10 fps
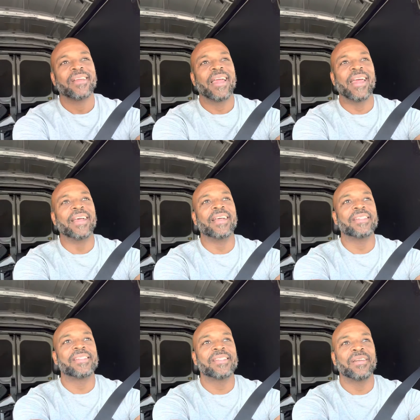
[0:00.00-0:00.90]

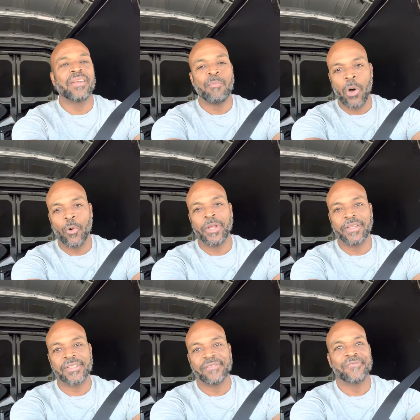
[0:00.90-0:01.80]
is
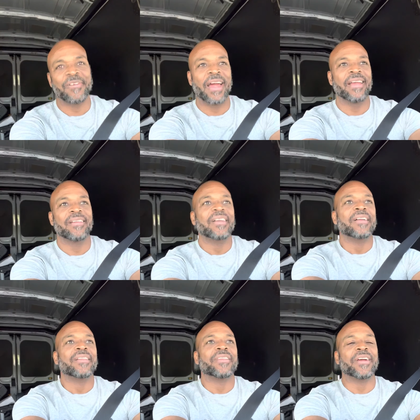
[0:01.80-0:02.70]
moldings, right?
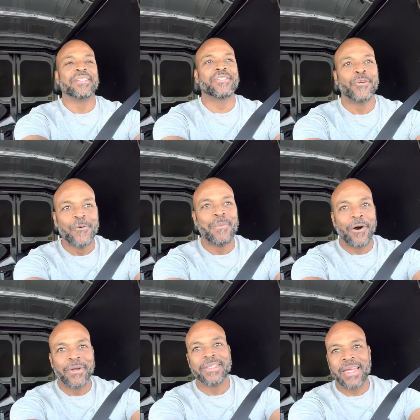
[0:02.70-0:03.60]
There's two
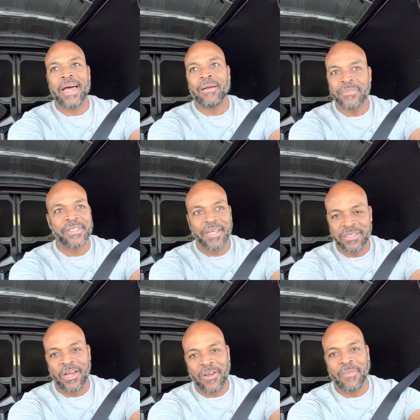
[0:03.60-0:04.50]
moldings that I'm just going
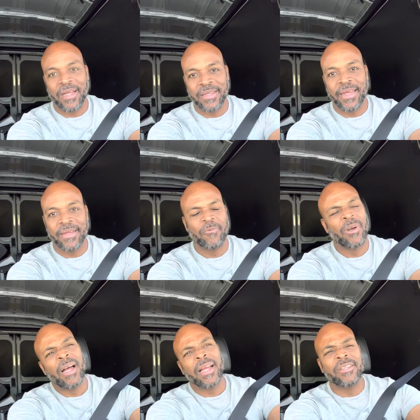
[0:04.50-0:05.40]
to talk about today. Well,
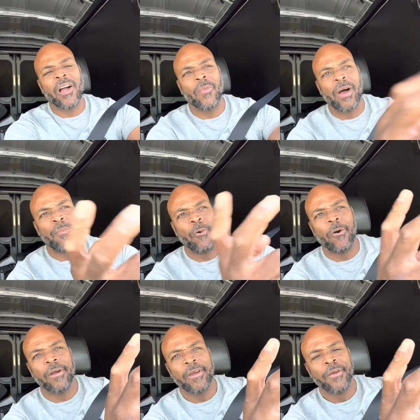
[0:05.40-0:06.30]
I can talk about
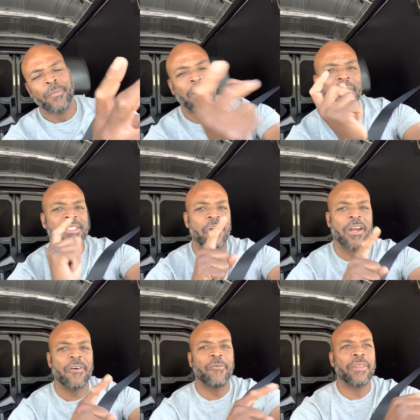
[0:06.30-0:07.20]
more. I'm going to start
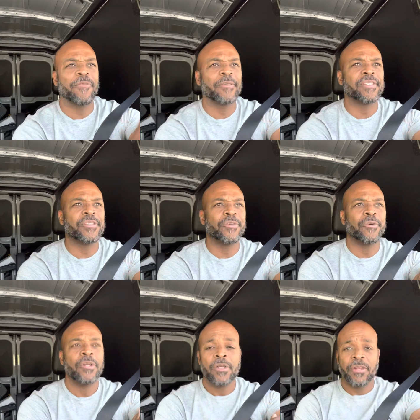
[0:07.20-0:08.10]
off with the first two.
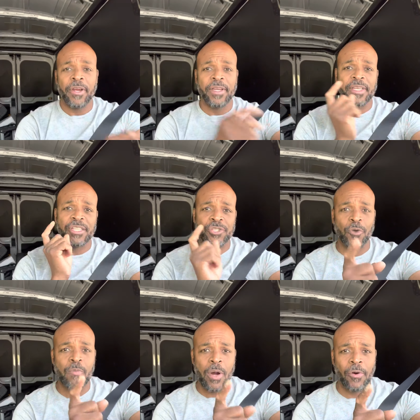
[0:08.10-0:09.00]
There's a
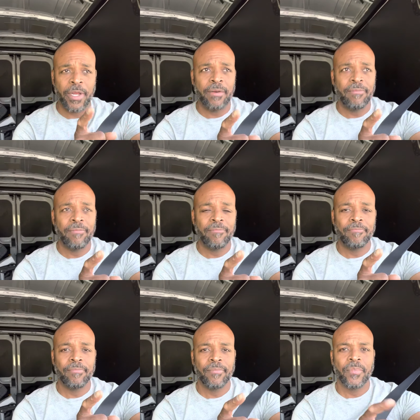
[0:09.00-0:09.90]
shoe molding
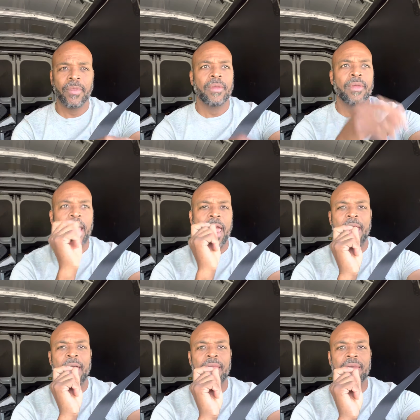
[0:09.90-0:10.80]

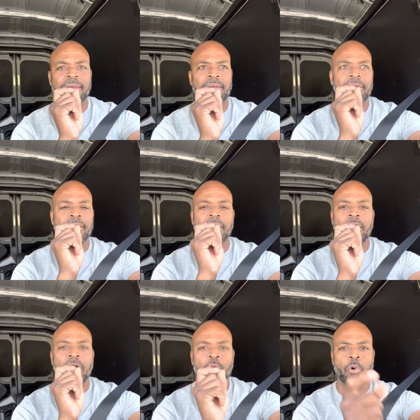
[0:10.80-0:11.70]
and
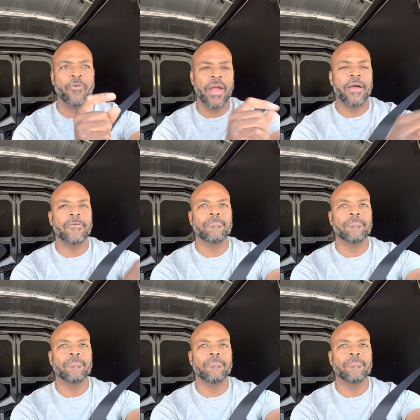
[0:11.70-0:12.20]
a quarter round,